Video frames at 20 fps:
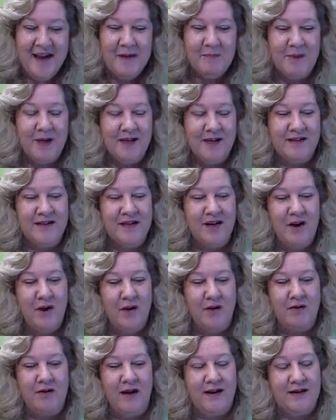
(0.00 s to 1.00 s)
But, you
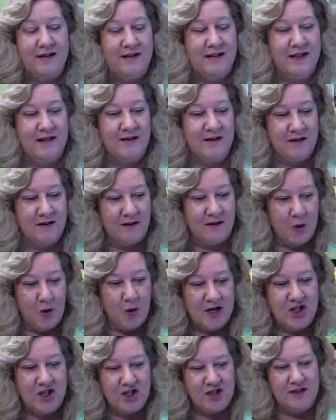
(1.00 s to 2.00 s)
know, like I said, the
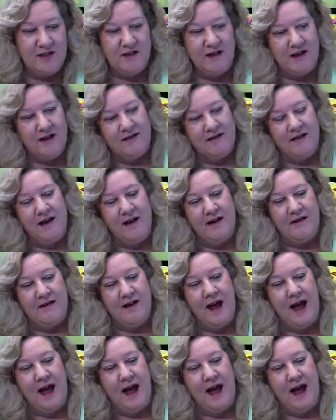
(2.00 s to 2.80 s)
question that